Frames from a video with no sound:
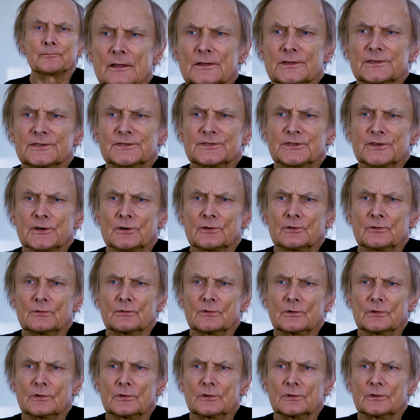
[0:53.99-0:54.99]

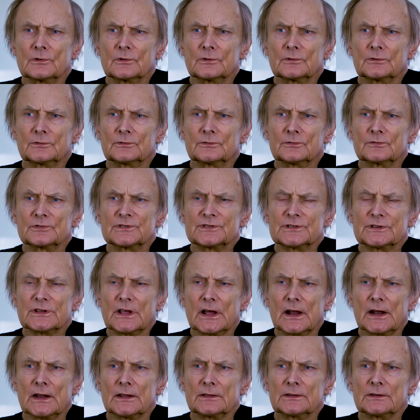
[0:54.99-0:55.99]
So to
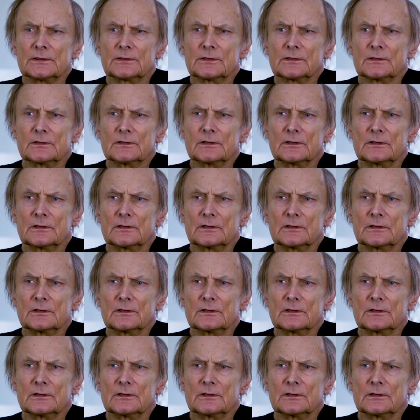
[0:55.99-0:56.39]
start uh,